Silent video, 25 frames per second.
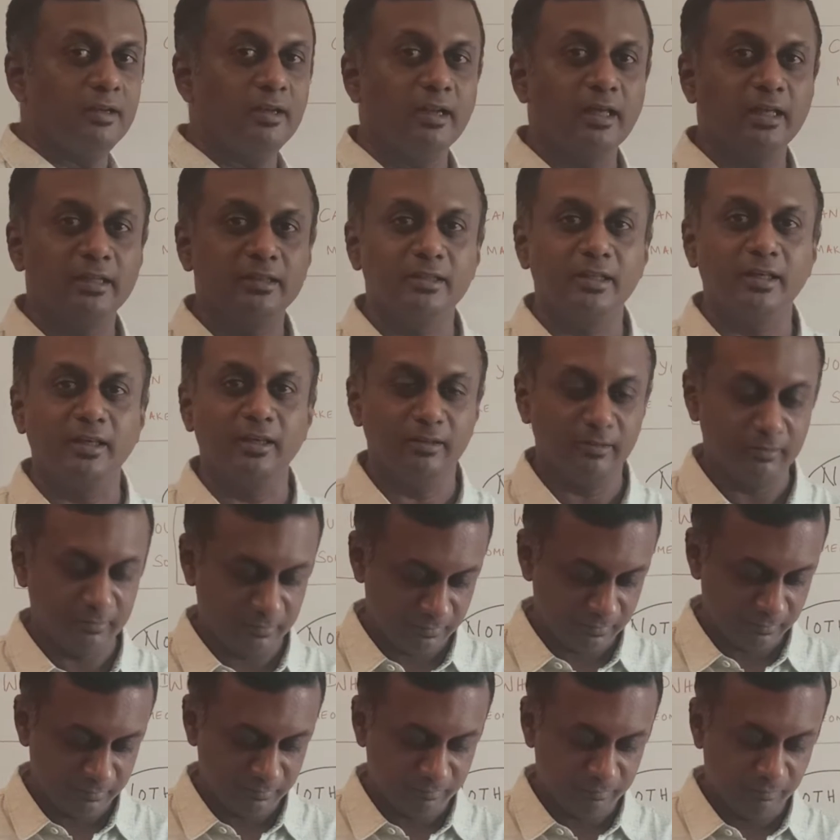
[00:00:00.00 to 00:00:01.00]
Nothing.
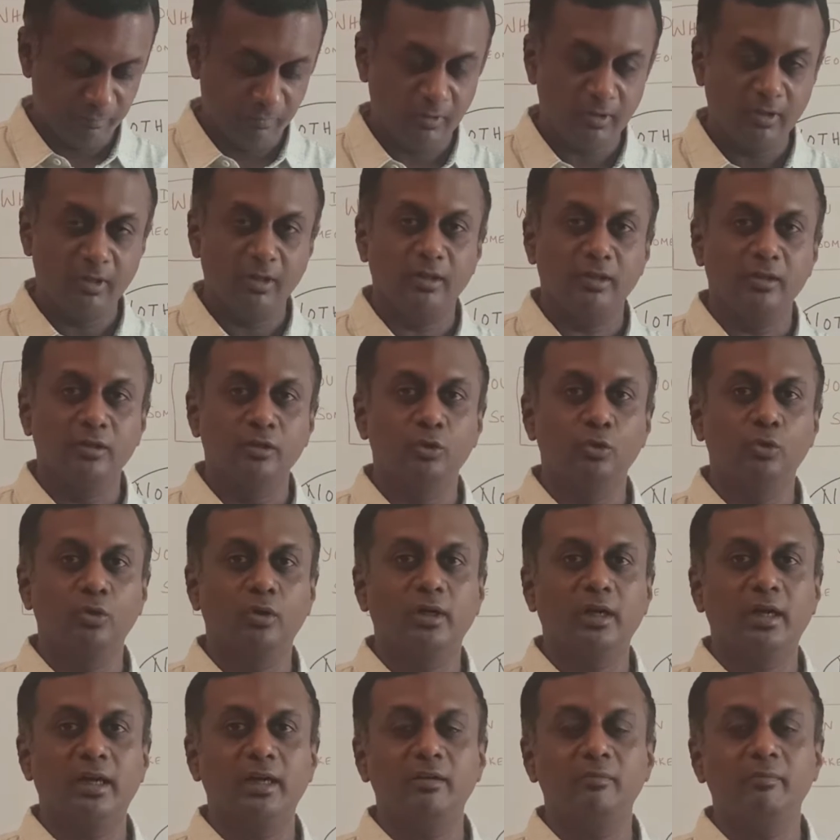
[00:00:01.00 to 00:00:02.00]

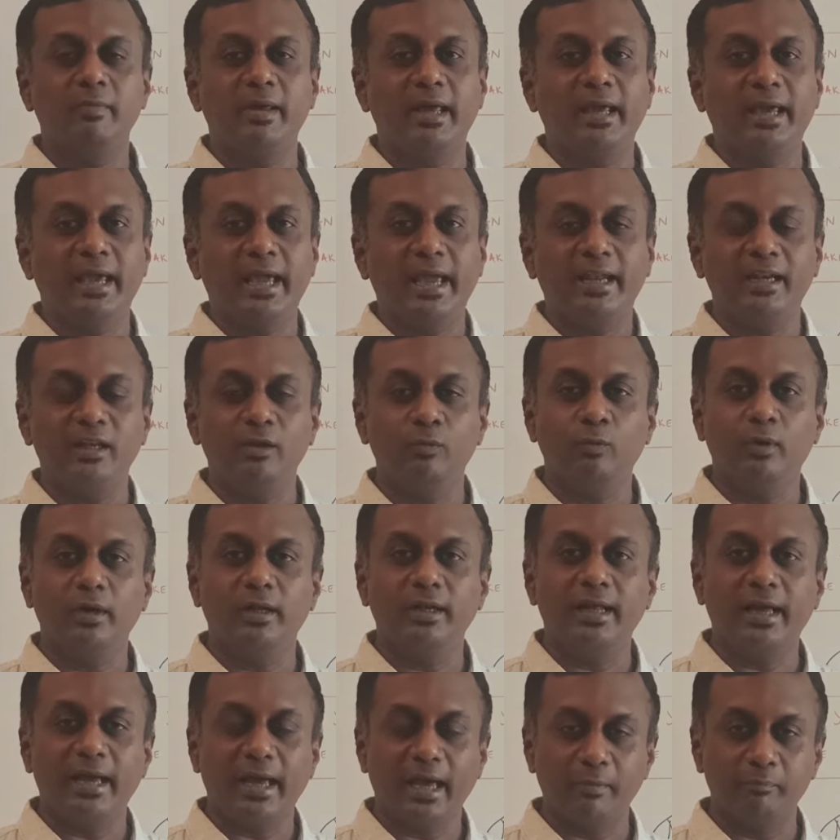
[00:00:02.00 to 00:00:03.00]
You can't make
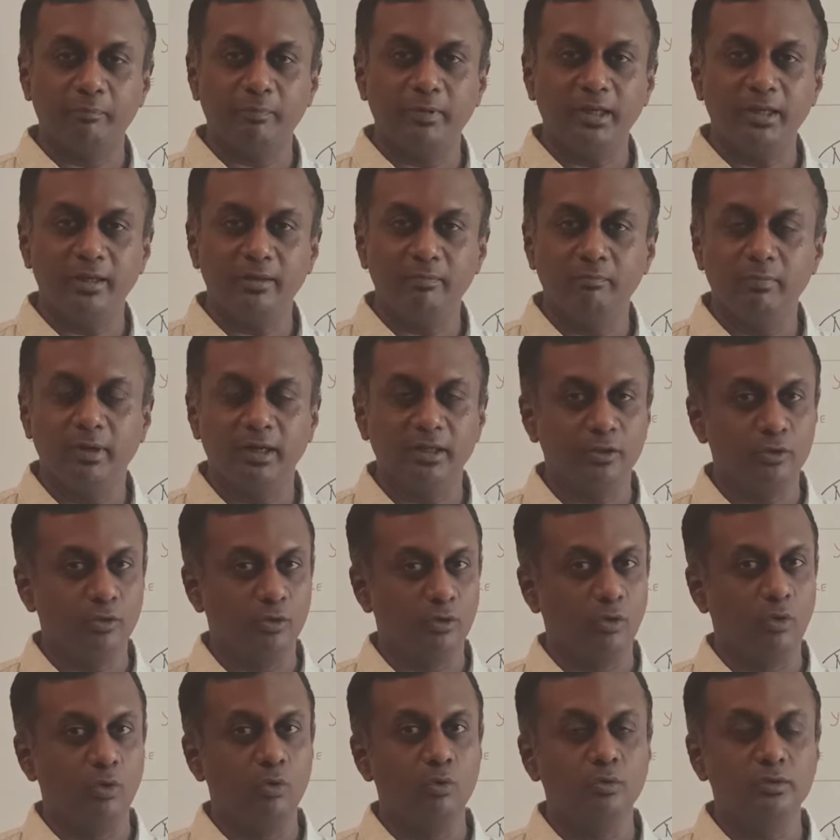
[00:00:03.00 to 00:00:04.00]
anyone happy but
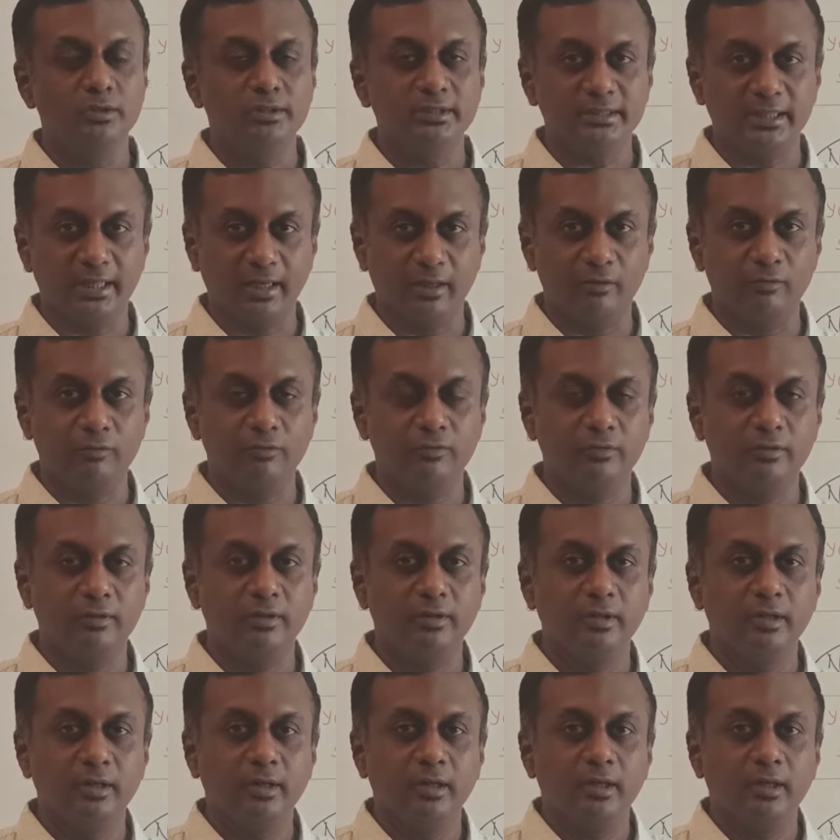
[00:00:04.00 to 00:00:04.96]
your own self.